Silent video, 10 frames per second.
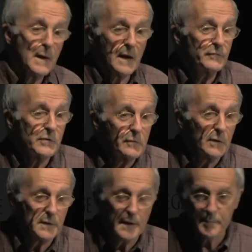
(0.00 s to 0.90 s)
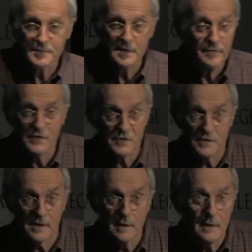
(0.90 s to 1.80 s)
if you've got a leptin
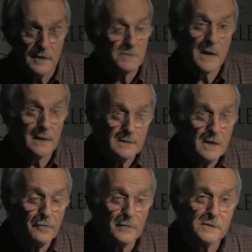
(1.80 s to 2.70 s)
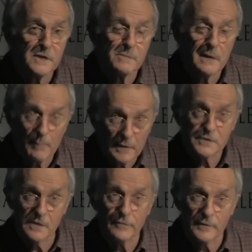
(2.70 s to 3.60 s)
deficiency, it doesn't make any difference, doesn't make
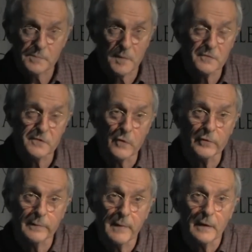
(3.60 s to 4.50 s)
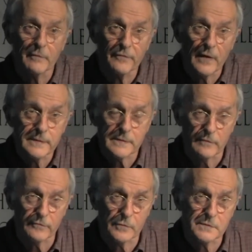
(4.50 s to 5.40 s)
much difference, because you're not going to be able to find
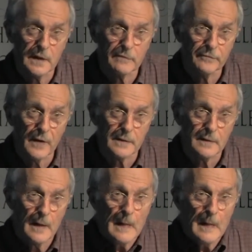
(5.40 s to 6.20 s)
enough food to get fat.